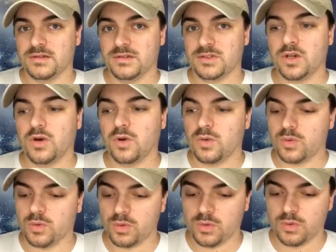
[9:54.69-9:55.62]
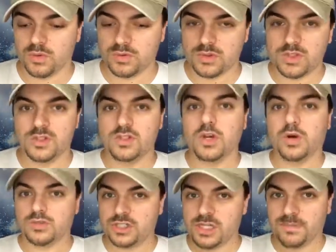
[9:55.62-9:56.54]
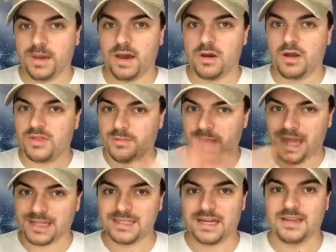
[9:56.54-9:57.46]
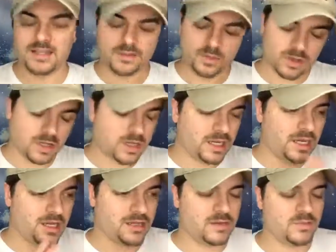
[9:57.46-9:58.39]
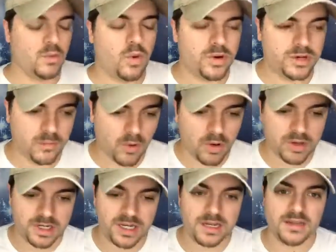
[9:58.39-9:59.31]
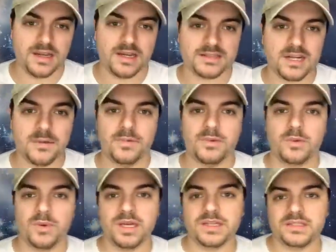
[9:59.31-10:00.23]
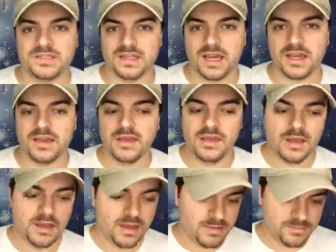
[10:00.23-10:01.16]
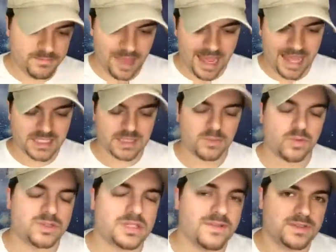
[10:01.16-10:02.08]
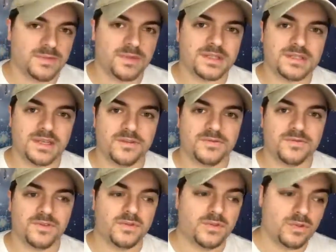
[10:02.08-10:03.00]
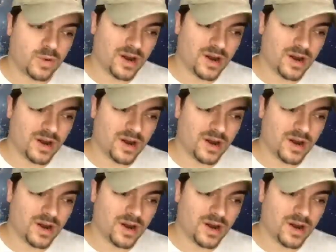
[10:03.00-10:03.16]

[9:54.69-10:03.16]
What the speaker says: So don't cheap out on the backside of things. We're going to get more into marketing in the next couple of weeks as I add some more stuff to myself to